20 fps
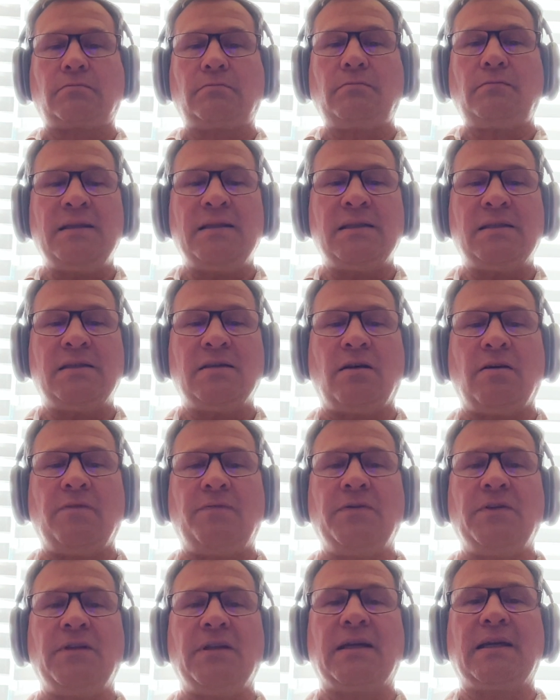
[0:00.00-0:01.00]
This is
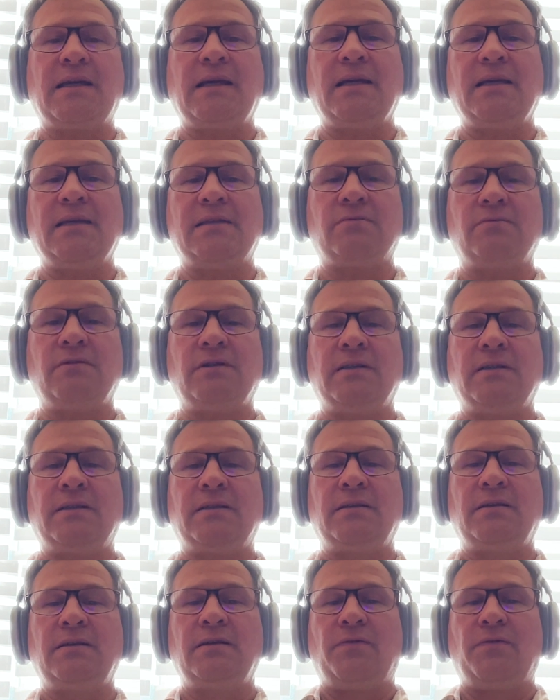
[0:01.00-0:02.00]
often the case
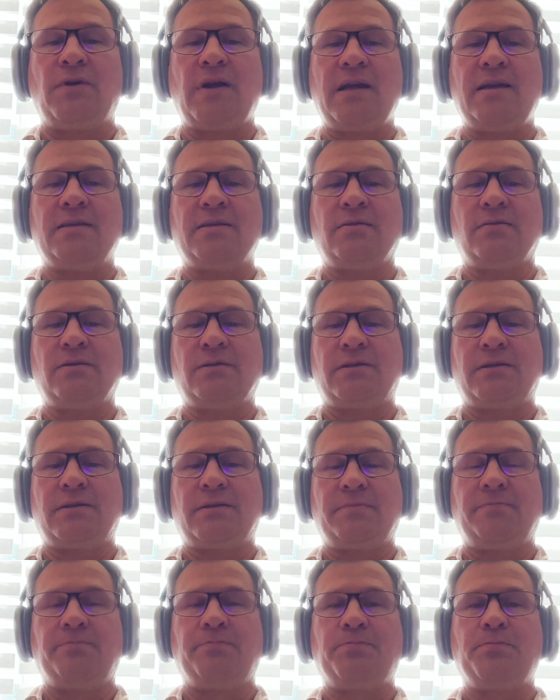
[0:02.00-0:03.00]
with phrasals.
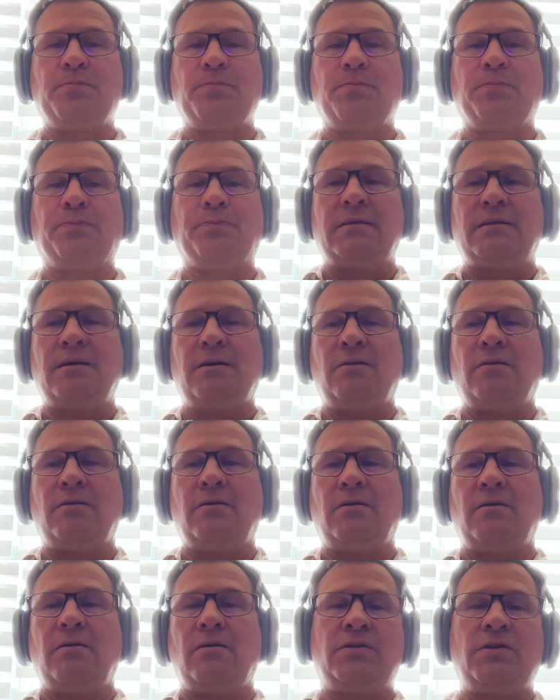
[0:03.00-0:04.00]
So
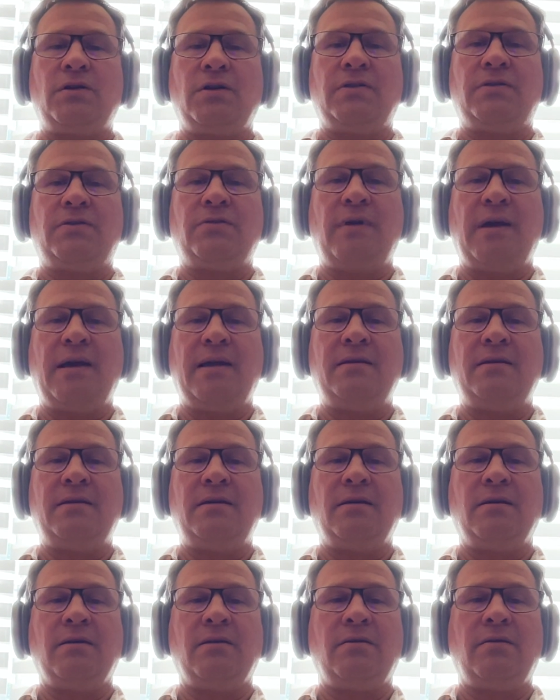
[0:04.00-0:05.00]
just to end
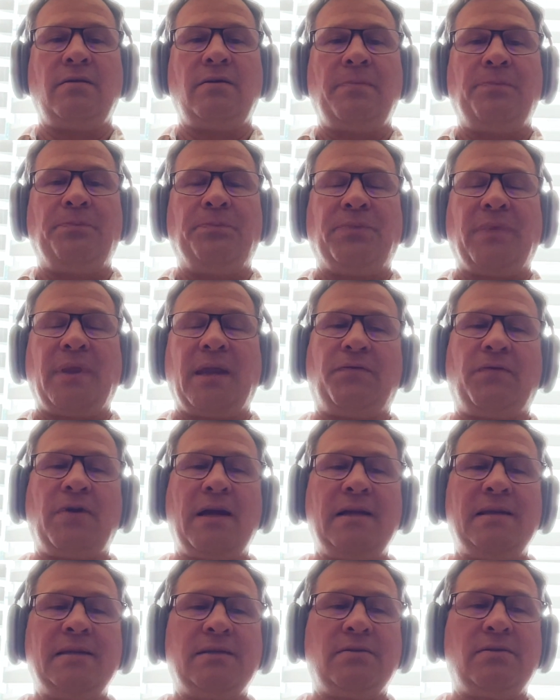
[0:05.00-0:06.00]
here,
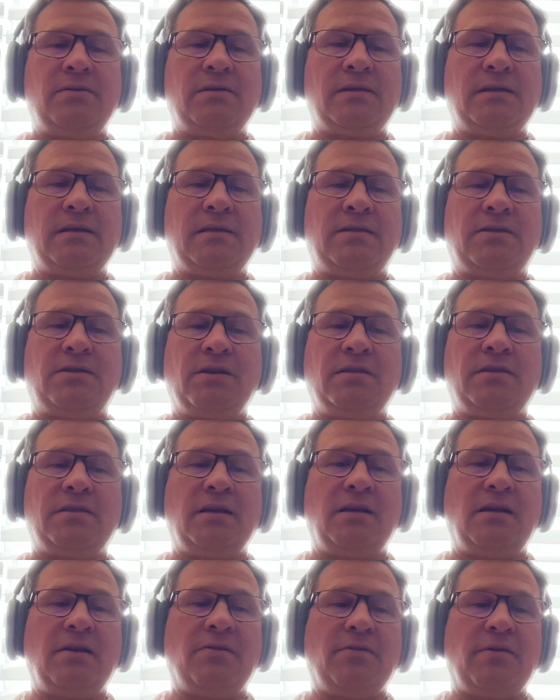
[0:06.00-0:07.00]
phrasals is just
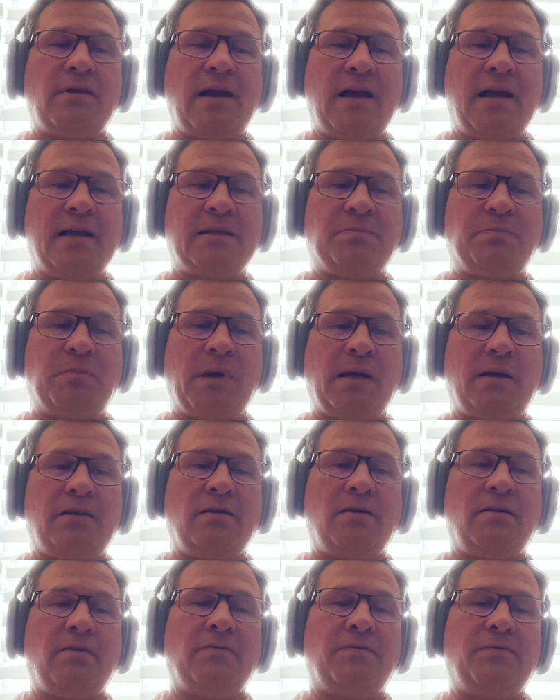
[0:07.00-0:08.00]
another aspect
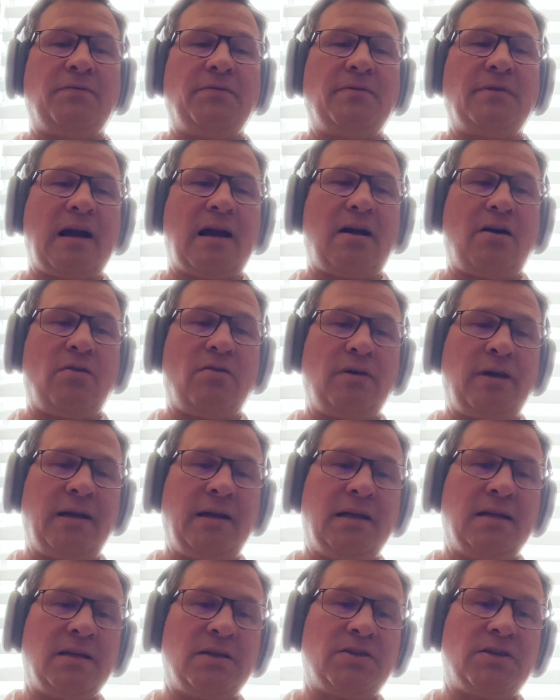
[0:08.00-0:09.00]
of how
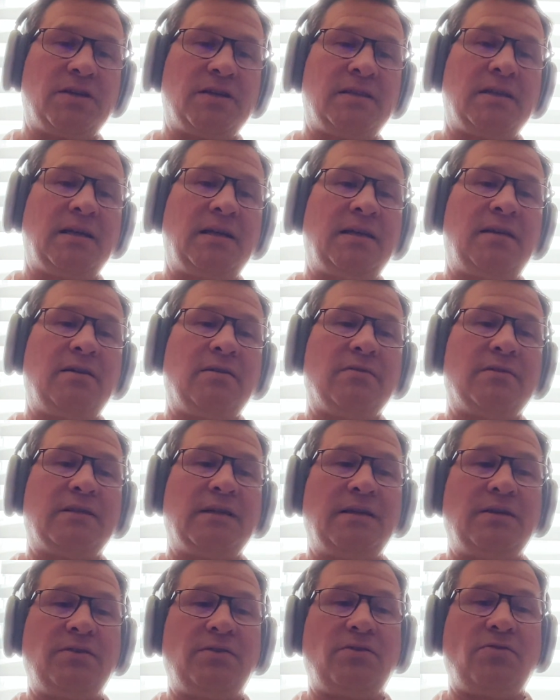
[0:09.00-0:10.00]
English is
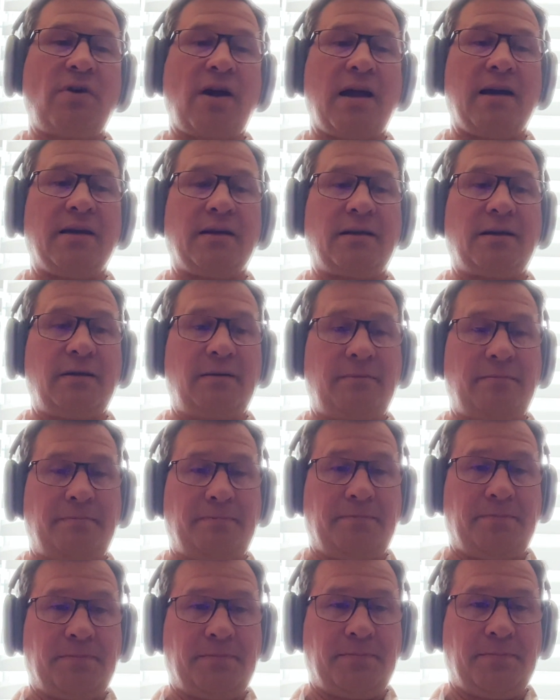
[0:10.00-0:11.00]
idiosyncratic.
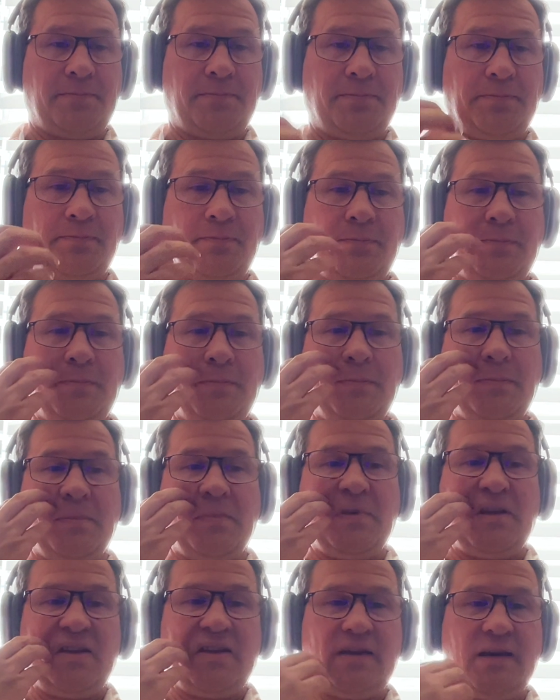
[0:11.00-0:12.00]

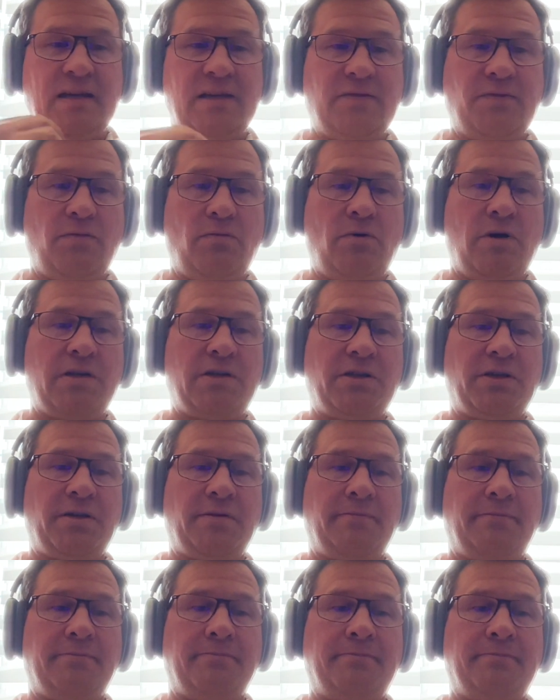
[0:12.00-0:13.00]
Thanks for
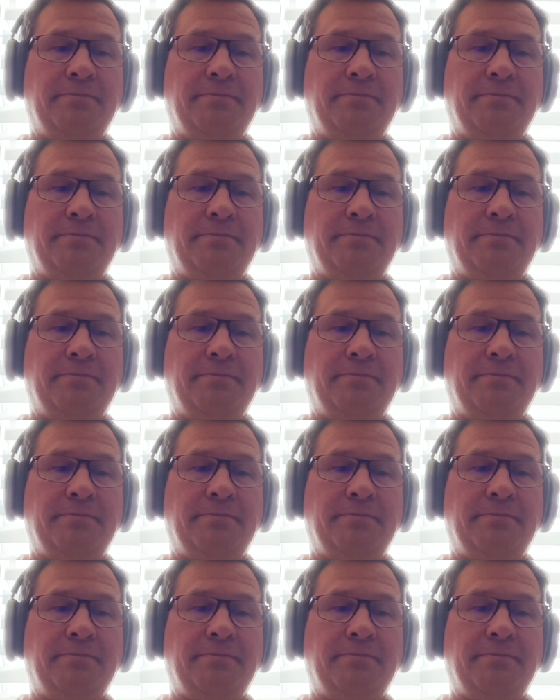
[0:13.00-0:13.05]
watching.